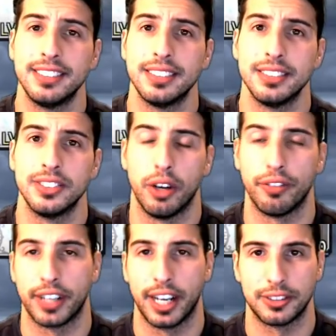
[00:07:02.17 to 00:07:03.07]
don't
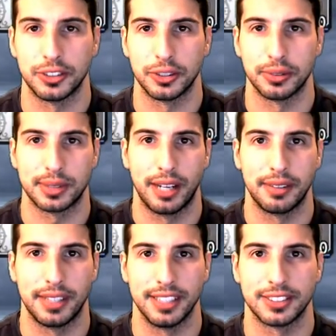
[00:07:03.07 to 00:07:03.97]
forget to subscribe
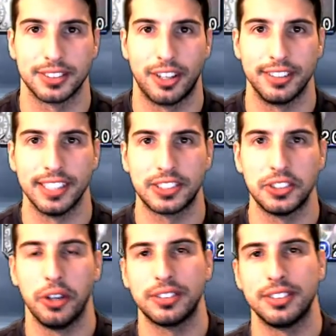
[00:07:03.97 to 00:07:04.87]
guys. On this
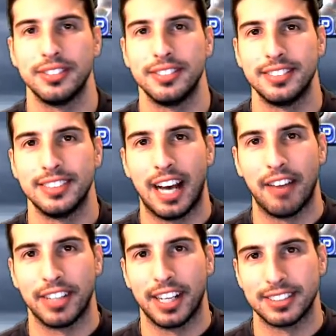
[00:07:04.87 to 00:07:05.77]
note, have a
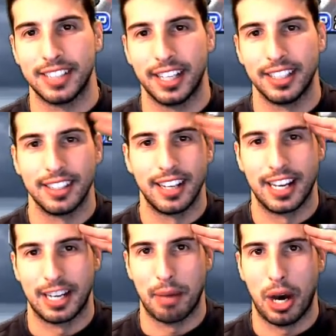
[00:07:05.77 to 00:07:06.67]
nice day and
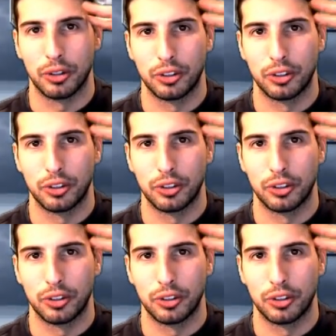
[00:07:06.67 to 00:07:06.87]
I'm out.